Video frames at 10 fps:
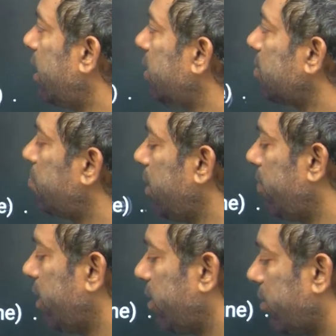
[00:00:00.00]

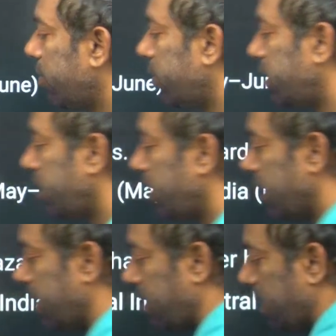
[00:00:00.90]
pre-YQ question.
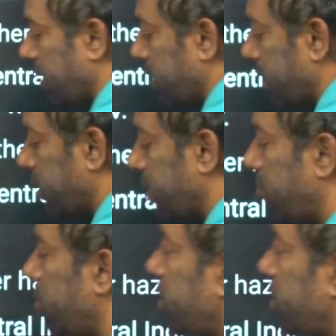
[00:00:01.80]
This is the most